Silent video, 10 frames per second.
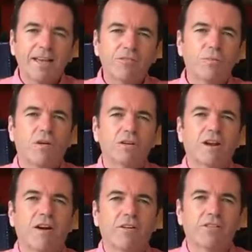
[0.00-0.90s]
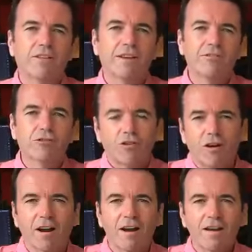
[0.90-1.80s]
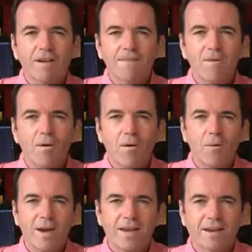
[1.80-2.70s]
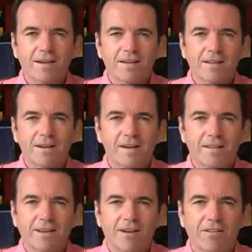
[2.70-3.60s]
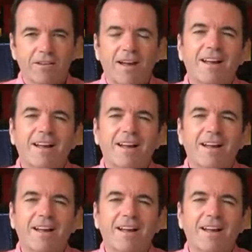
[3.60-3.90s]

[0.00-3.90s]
Is one currency stronger or weaker than another currency?